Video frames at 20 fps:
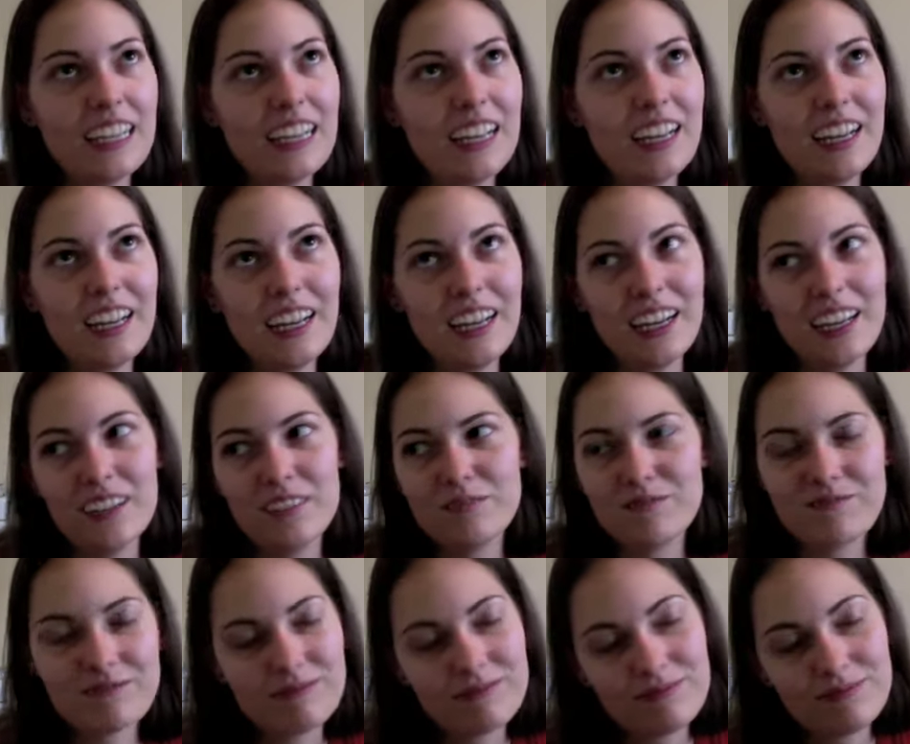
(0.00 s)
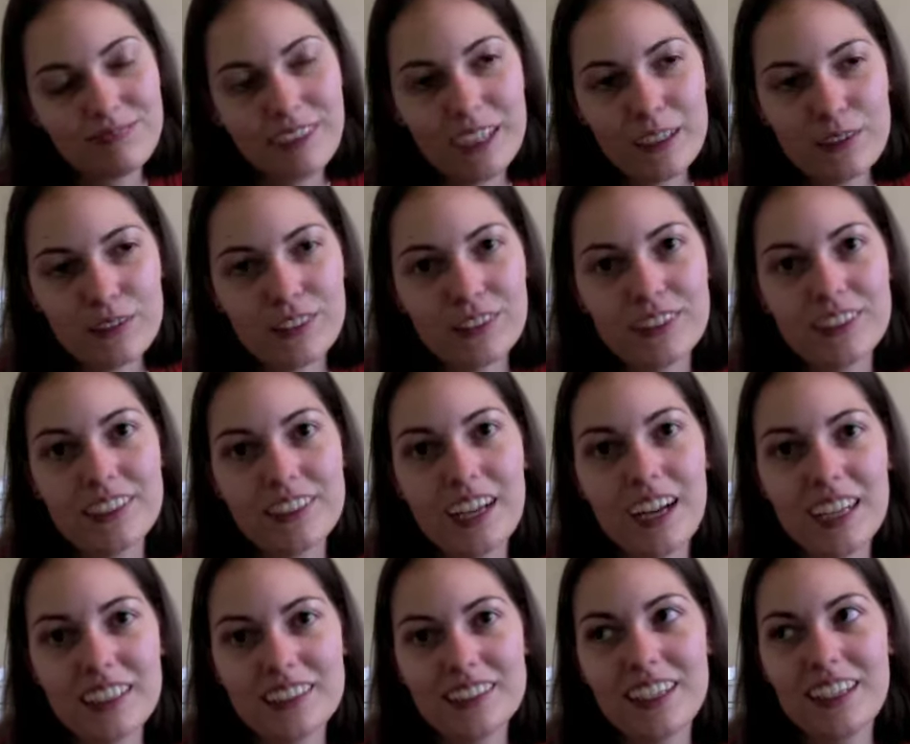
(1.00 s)
And my first
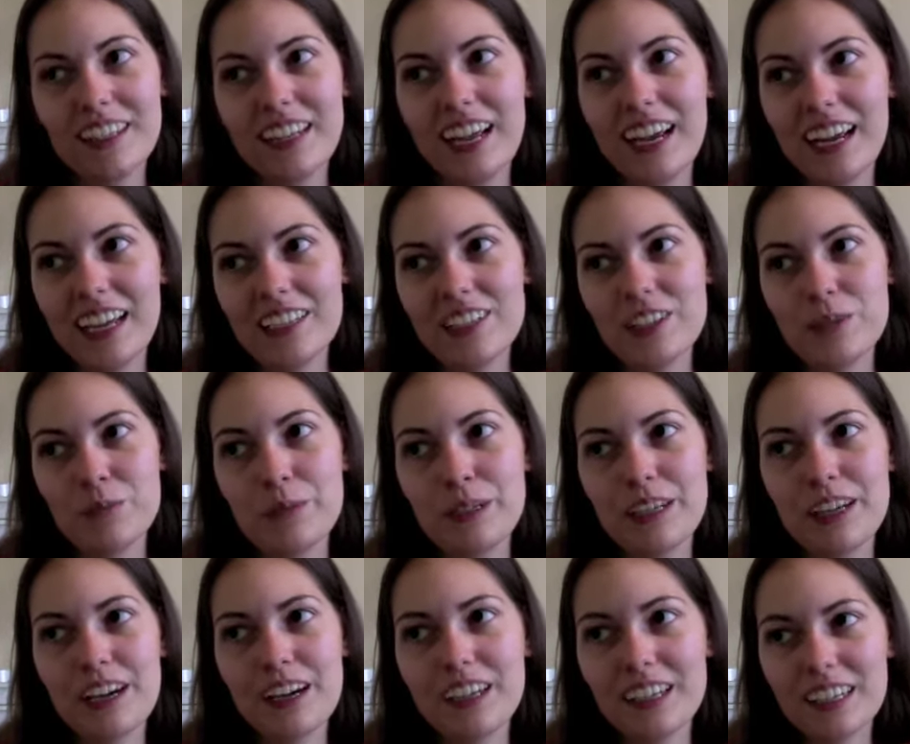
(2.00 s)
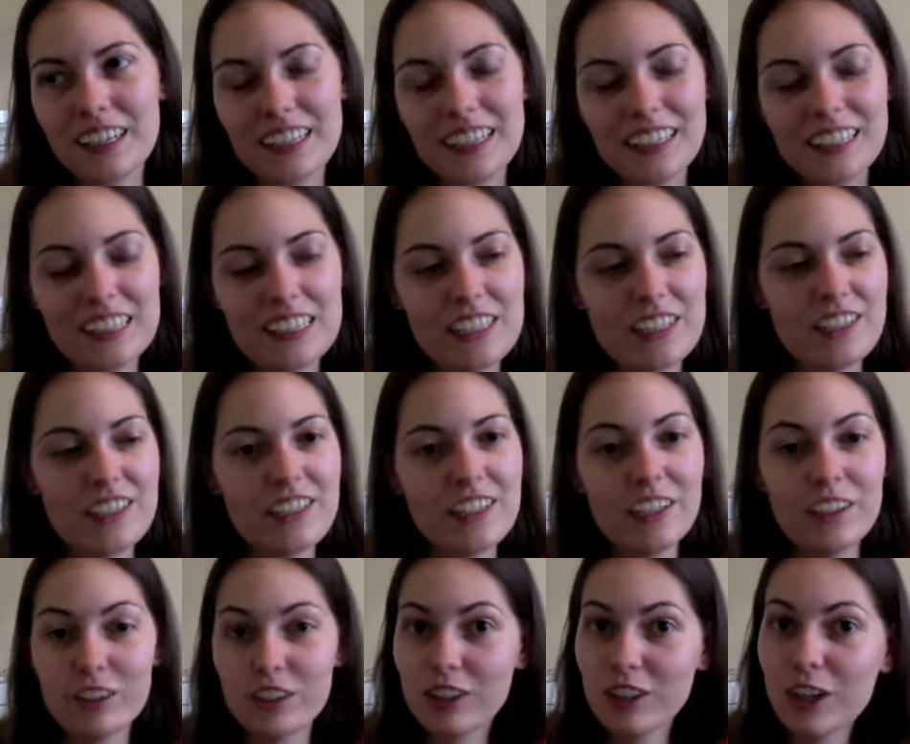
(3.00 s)
thoughts on that is because
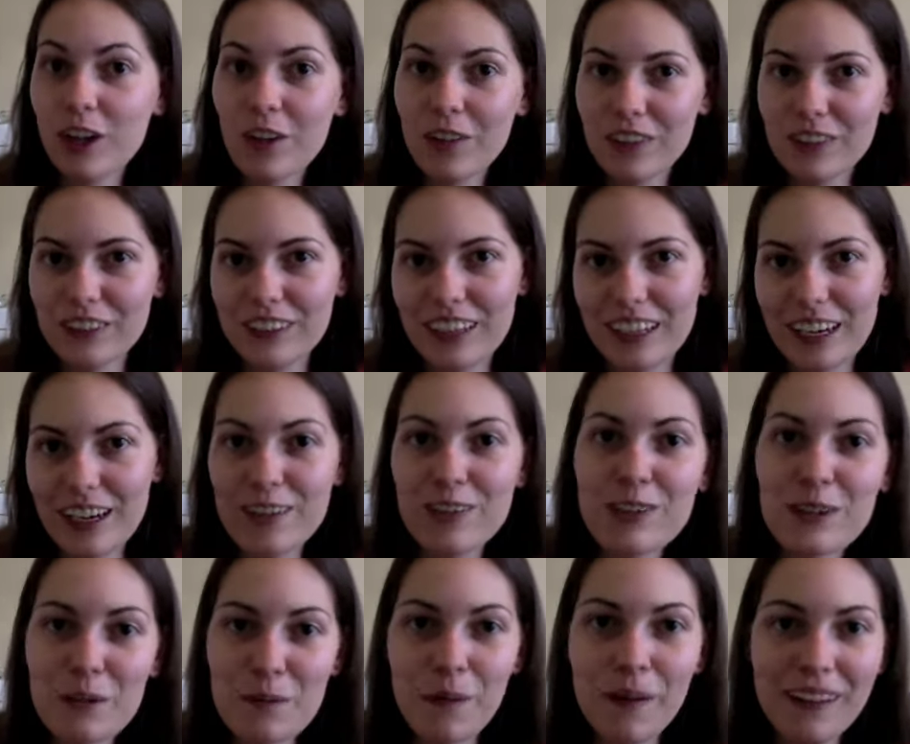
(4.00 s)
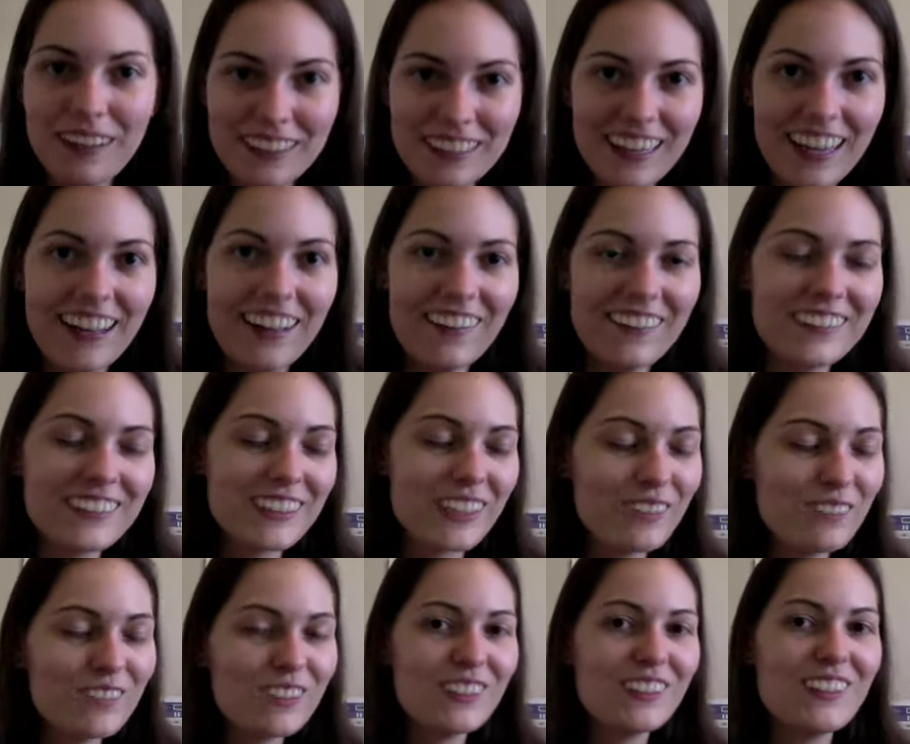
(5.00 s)
they're slower than everybody else.
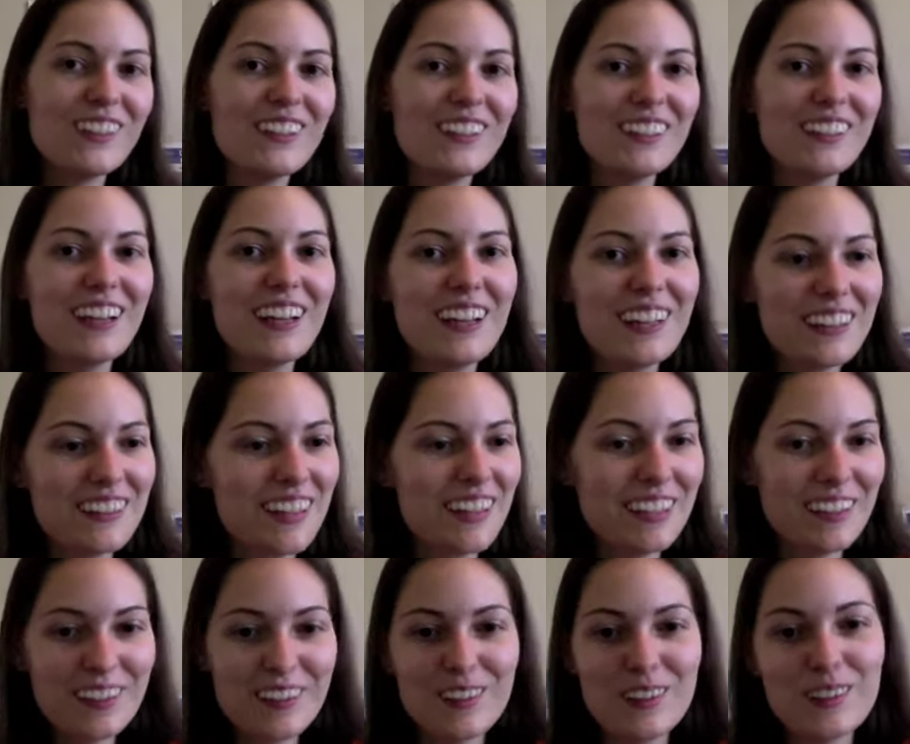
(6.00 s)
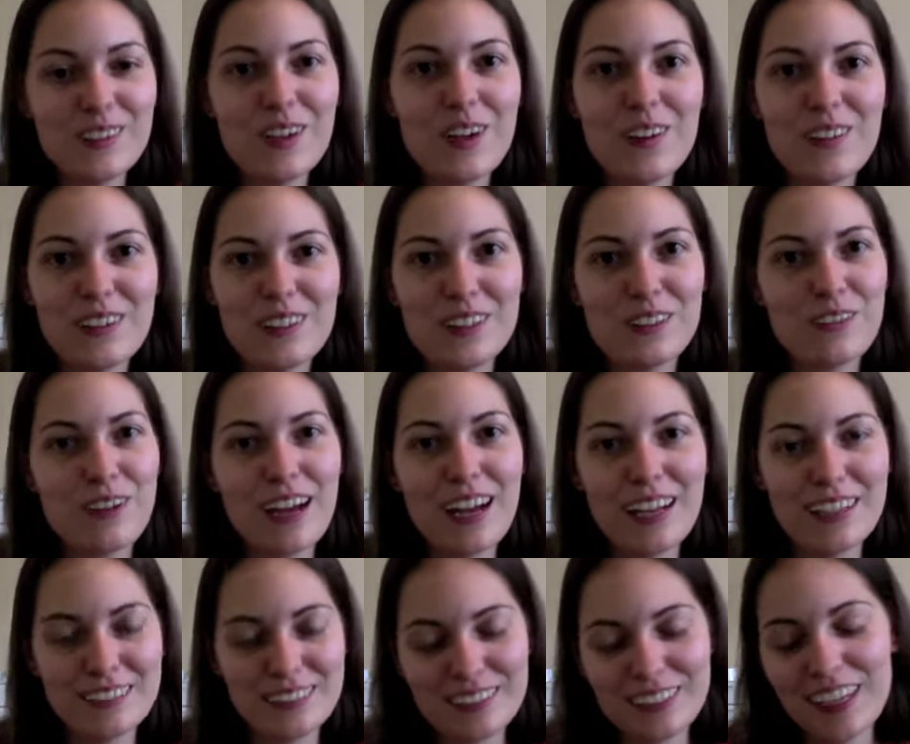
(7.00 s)
I'm sure they couldn't go as
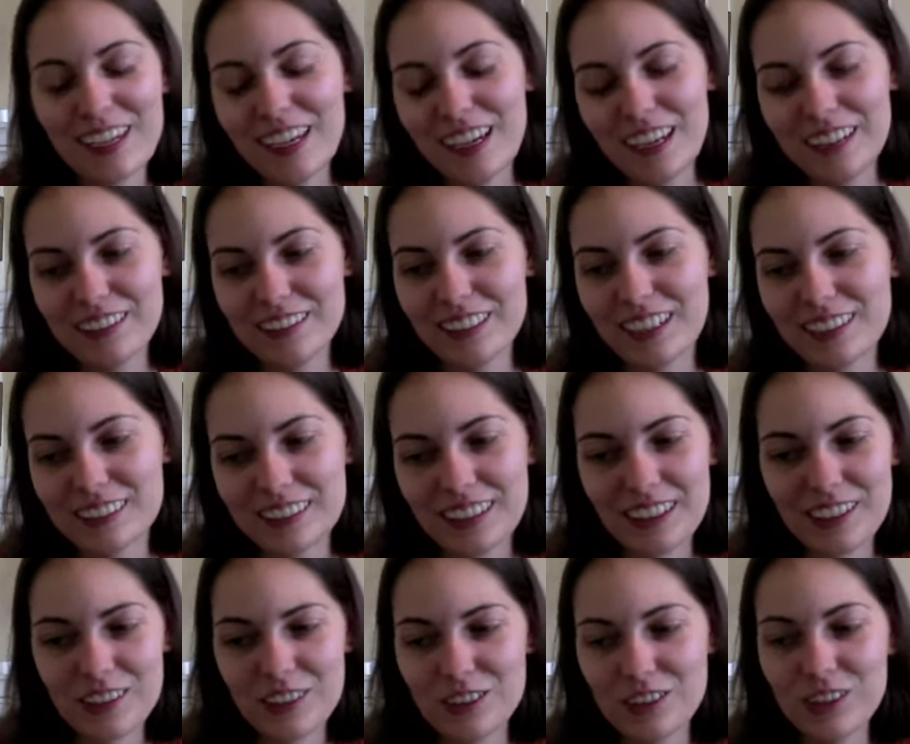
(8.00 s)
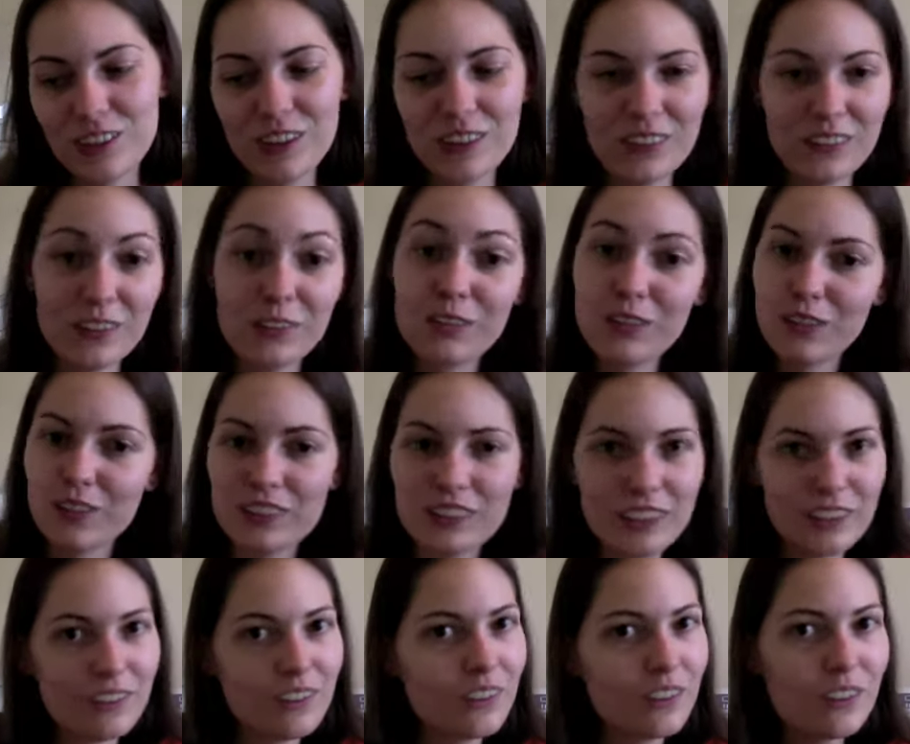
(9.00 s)
fast as Sasuke and Jugo, and of course
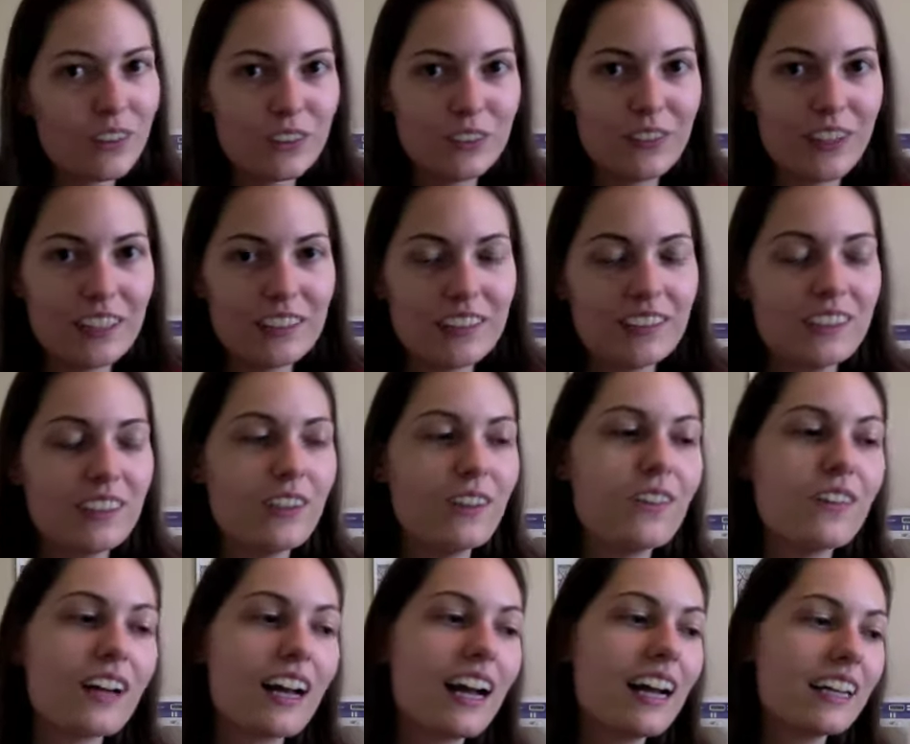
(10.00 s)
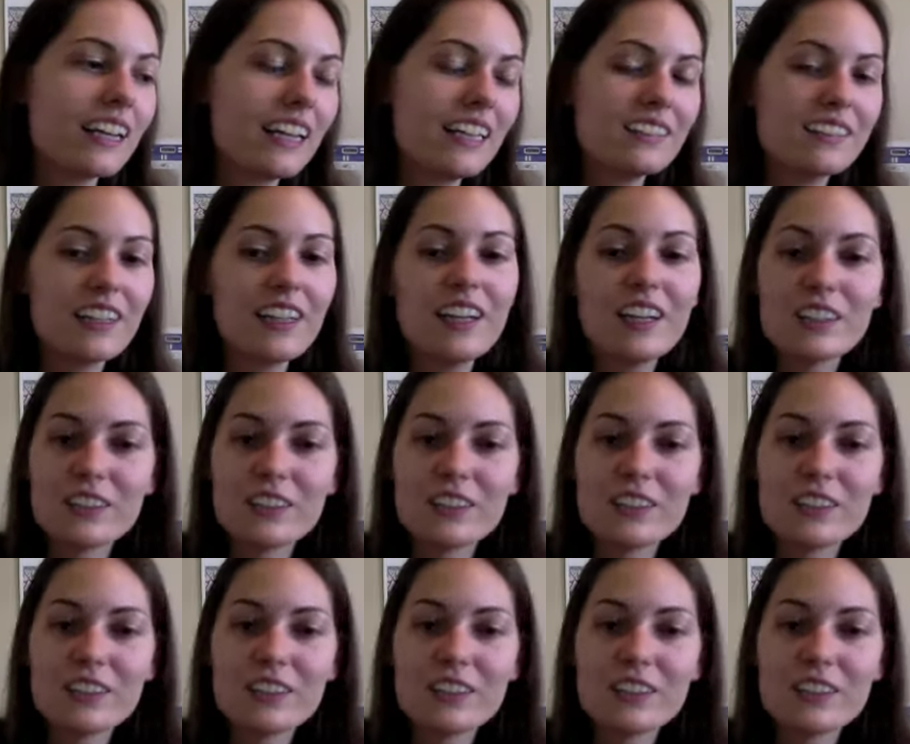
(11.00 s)
they couldn't go as fast as the Hokages.